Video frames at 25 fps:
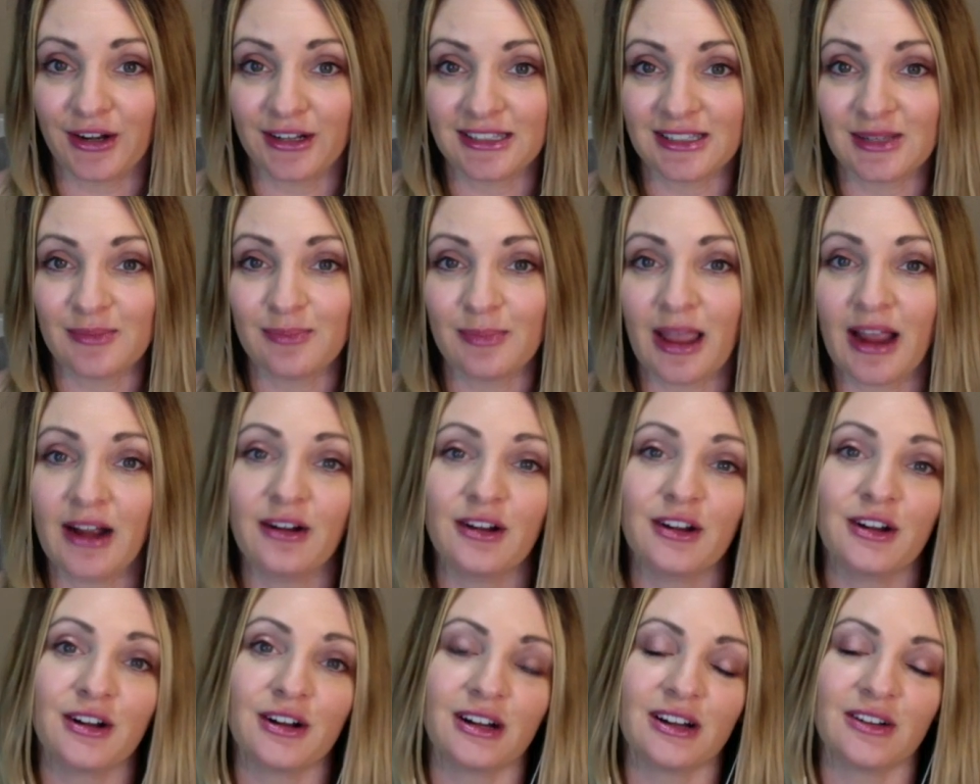It's a
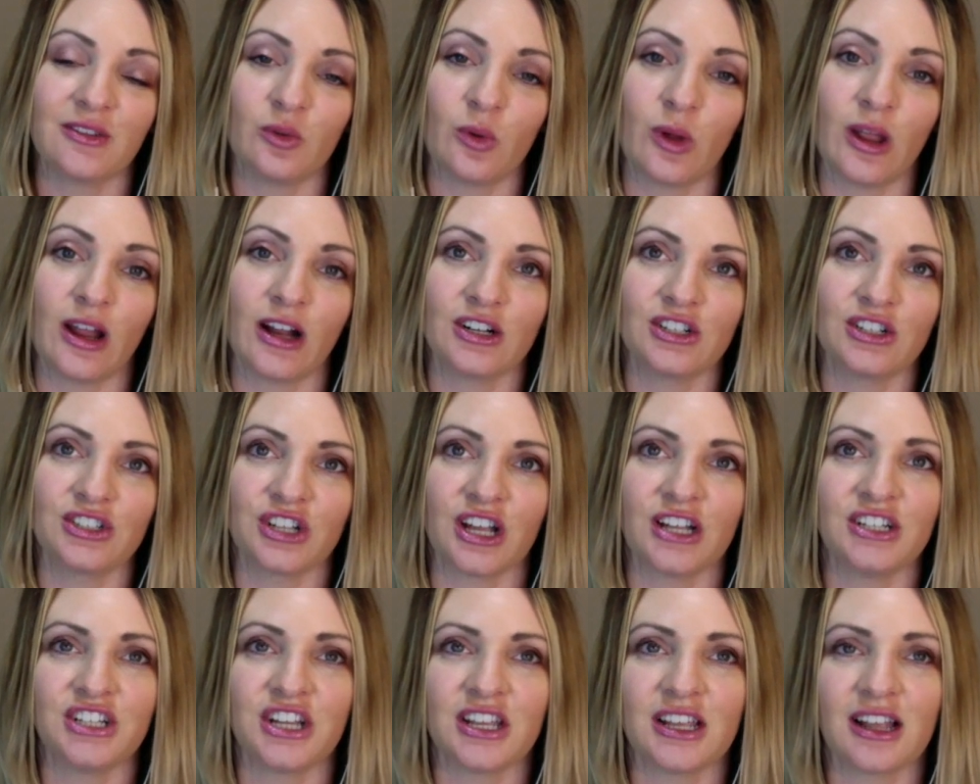barrier if we are
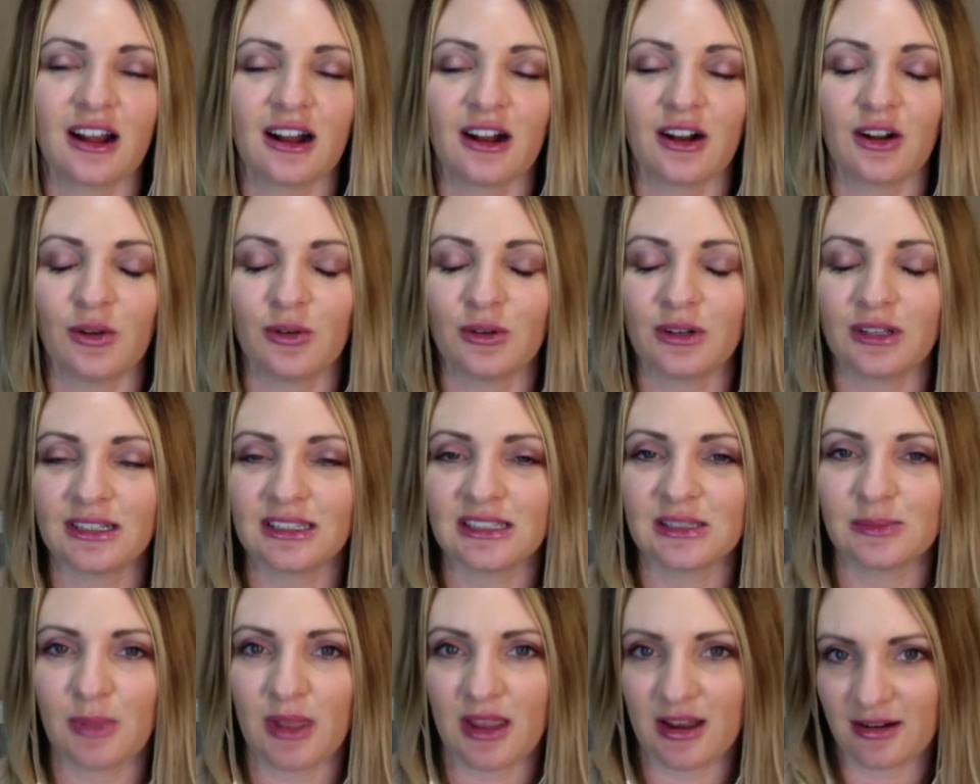judging our own
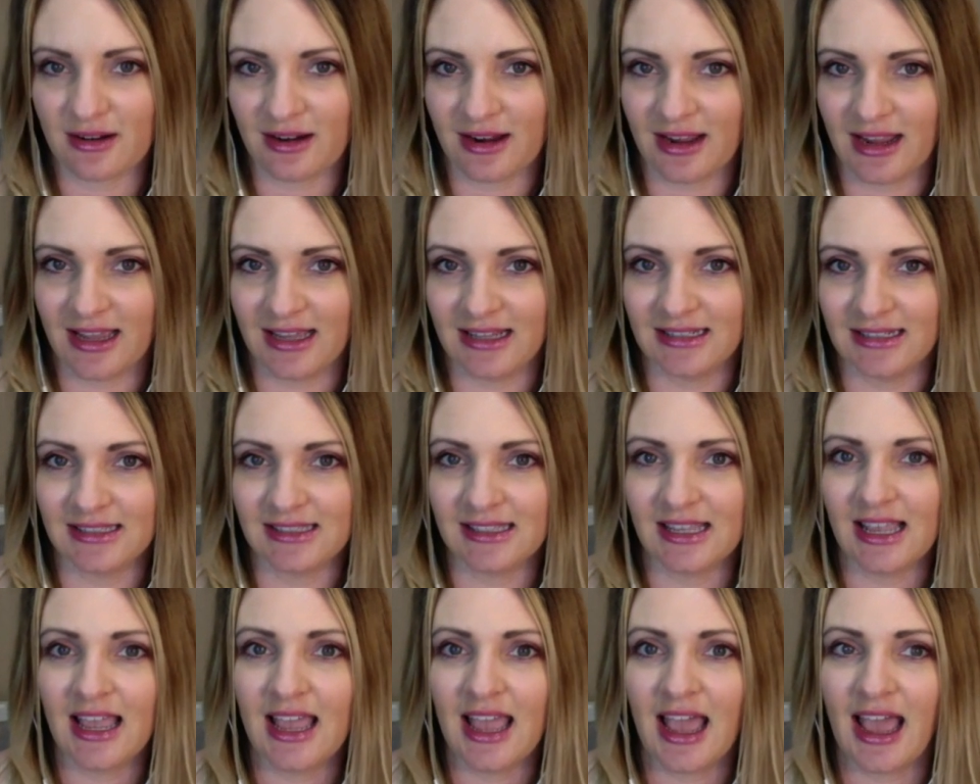experience
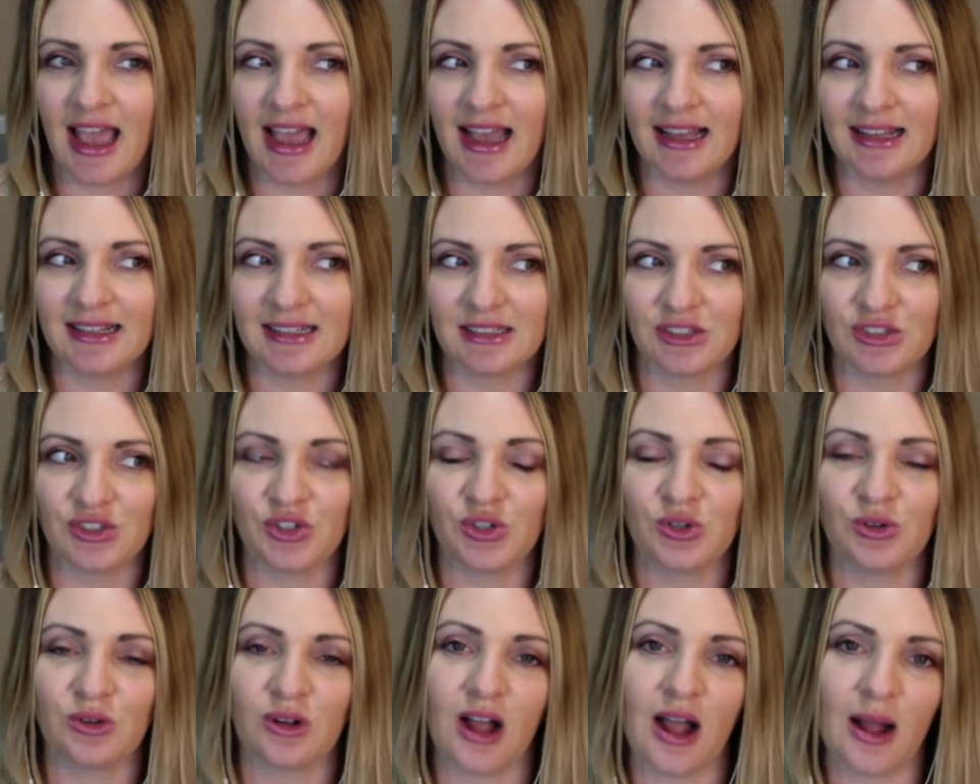as
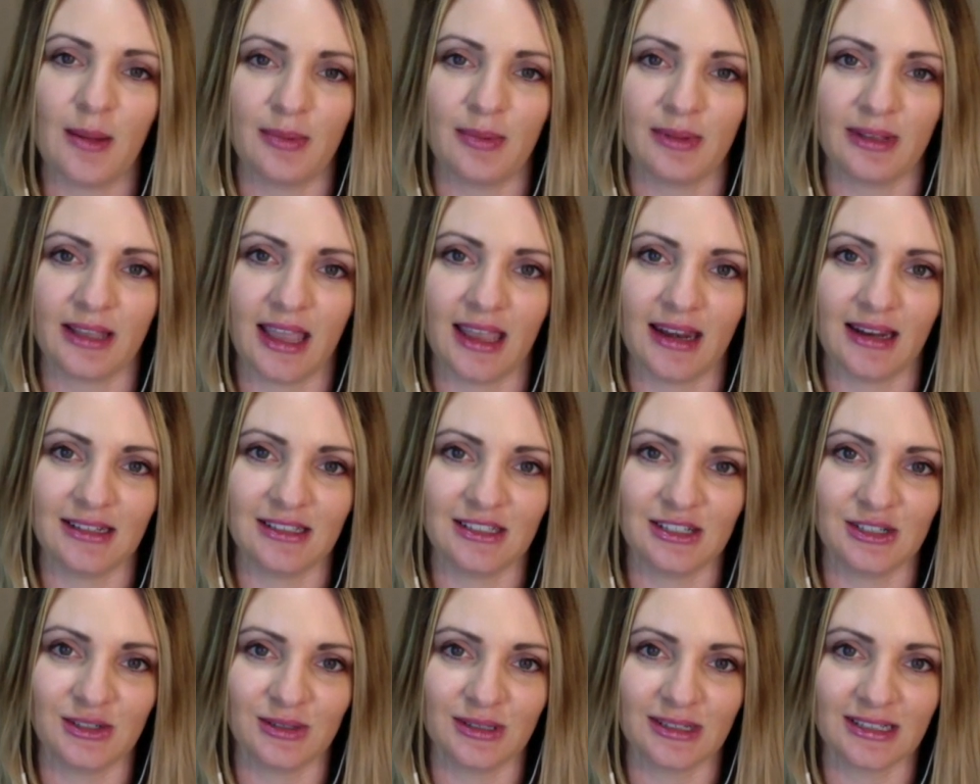too complicated
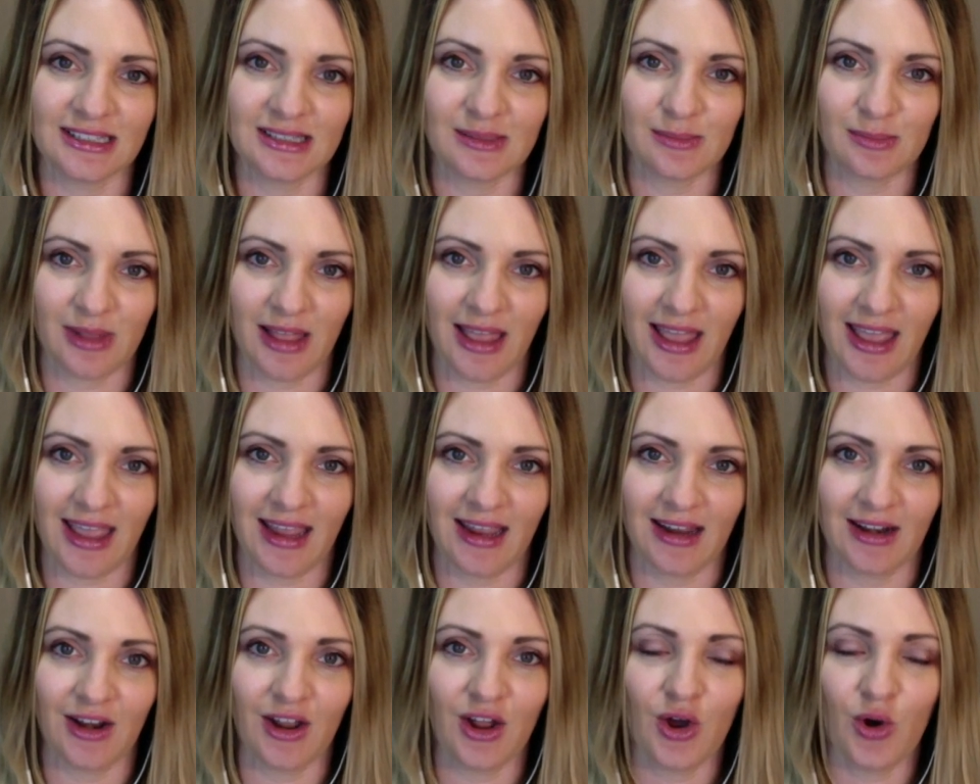to
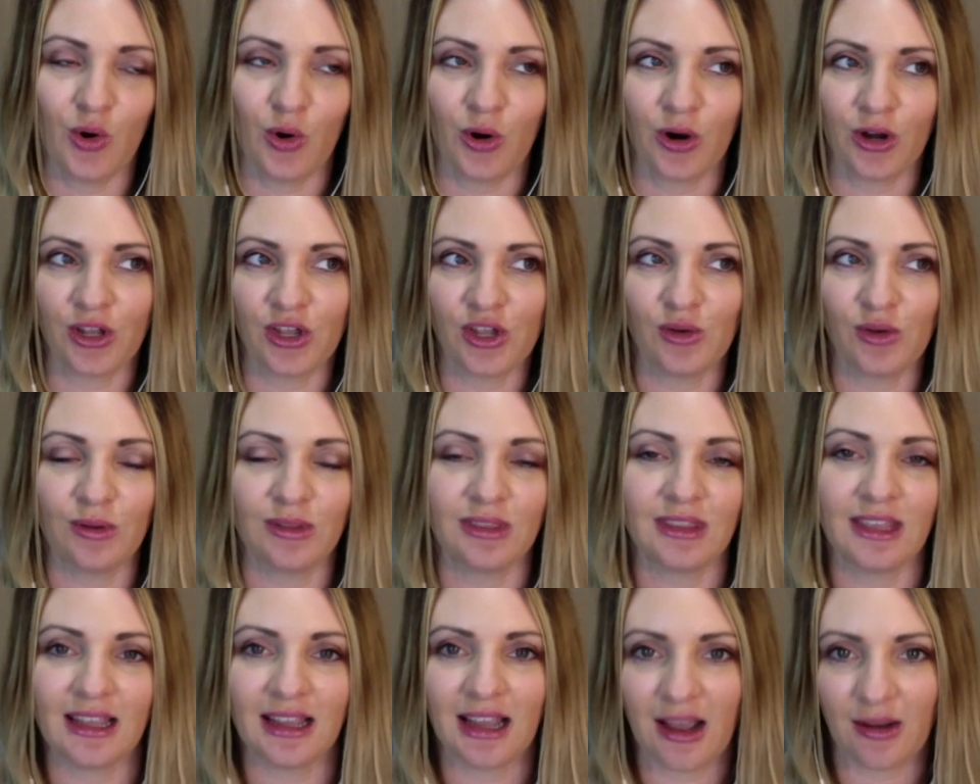explain, or you would
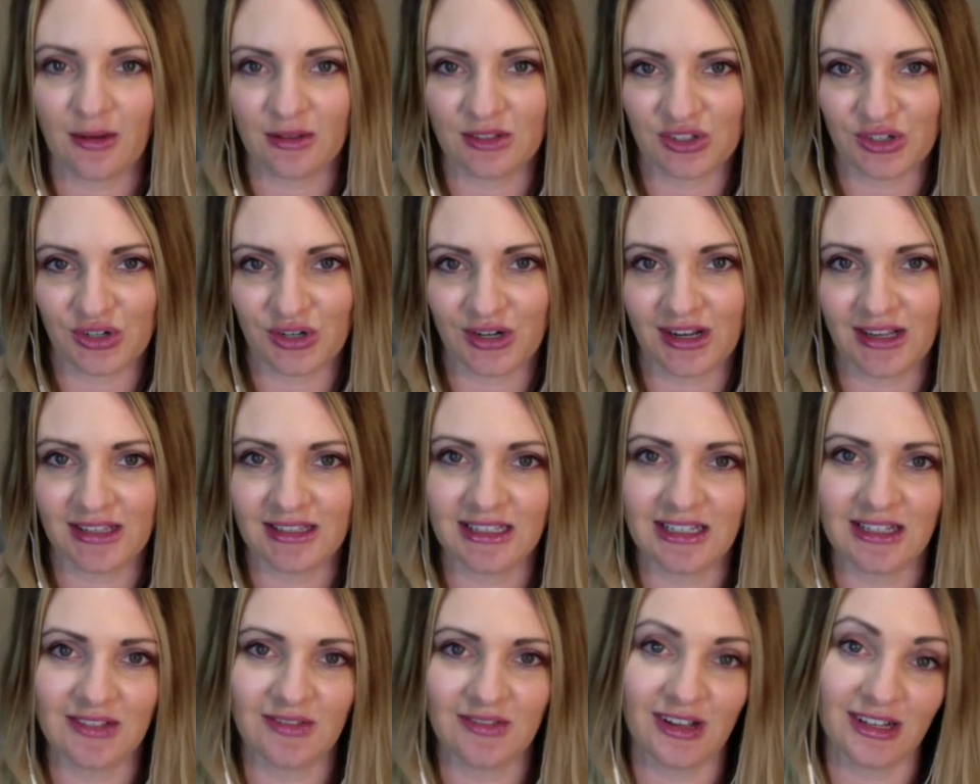think I was
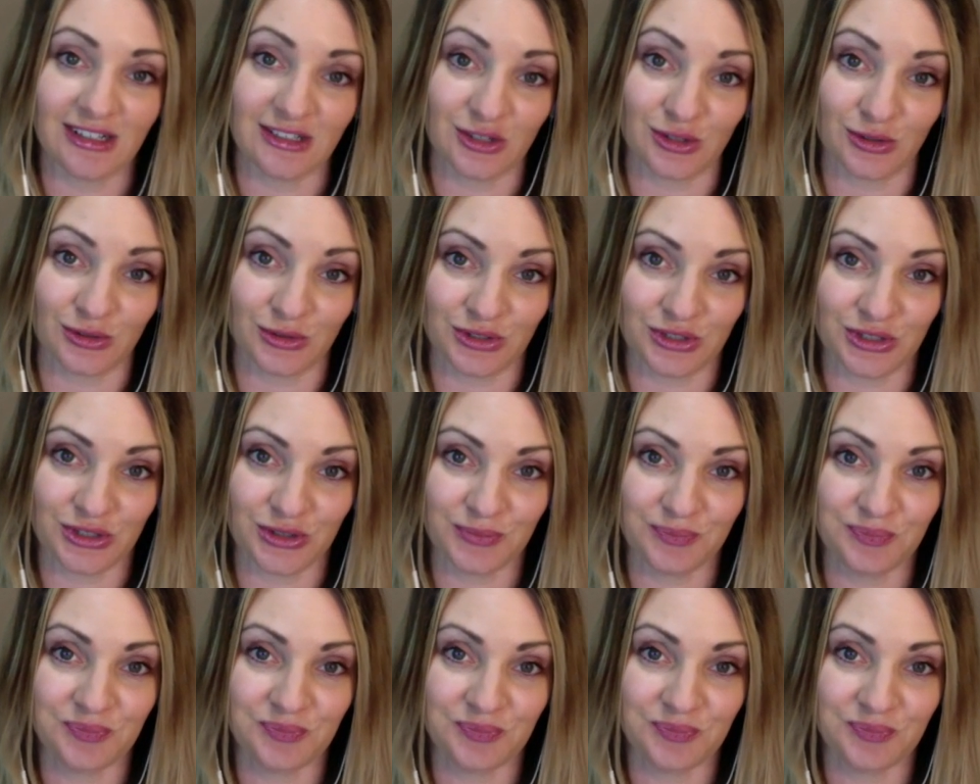crazy if I told you.